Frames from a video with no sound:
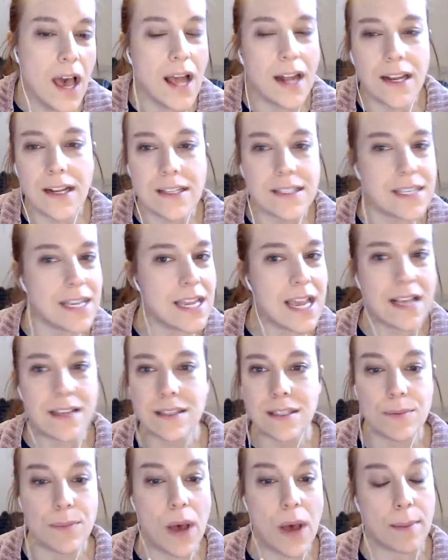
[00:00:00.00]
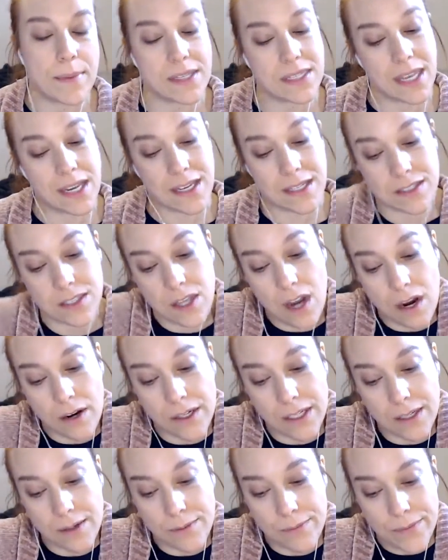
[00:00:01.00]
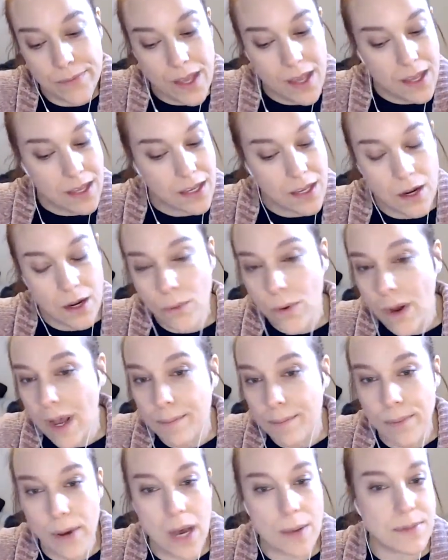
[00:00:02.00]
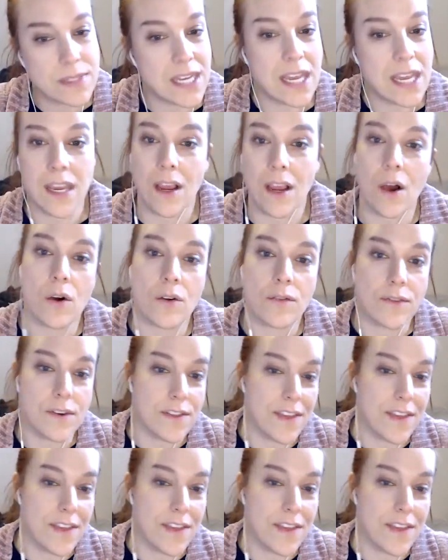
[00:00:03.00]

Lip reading: I didn't say yes to Bob. He's like, it's sorry. You know what? Bob's taking over.